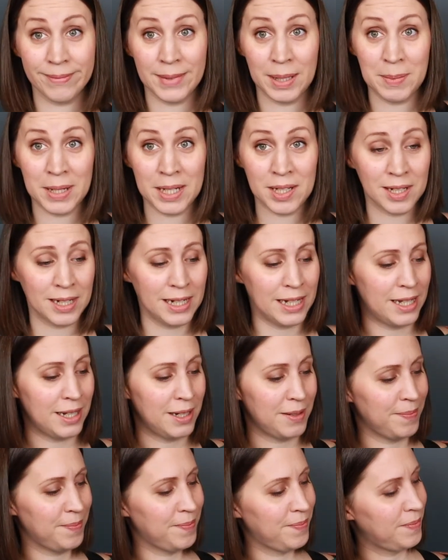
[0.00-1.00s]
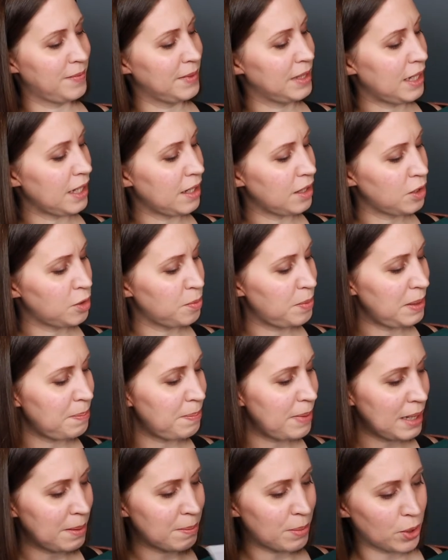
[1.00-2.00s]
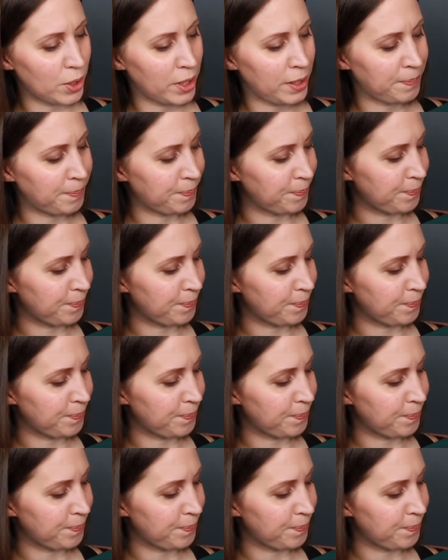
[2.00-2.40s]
Imagine that, getting to be big boy.